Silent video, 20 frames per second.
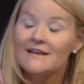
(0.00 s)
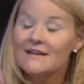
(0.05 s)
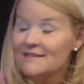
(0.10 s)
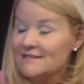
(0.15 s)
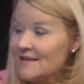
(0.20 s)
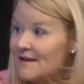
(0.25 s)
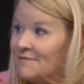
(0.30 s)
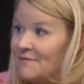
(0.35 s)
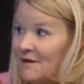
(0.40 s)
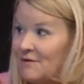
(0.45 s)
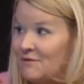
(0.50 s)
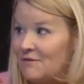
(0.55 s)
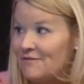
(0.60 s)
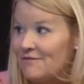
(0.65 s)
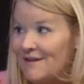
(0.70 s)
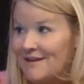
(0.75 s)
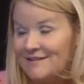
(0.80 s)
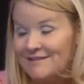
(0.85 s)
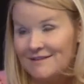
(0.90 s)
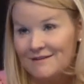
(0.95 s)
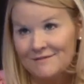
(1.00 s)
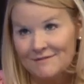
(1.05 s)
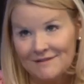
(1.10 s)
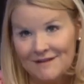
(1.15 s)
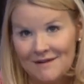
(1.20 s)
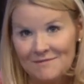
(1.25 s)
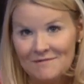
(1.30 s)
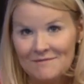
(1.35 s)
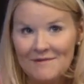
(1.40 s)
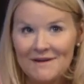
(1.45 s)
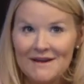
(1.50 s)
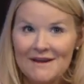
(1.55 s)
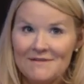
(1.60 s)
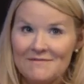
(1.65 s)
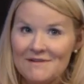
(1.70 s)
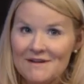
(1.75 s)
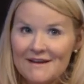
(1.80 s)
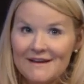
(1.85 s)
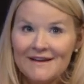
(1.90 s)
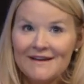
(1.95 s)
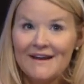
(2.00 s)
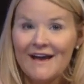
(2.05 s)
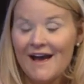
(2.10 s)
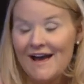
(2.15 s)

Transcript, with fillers: Same thing with facelifts. I'm in Miami,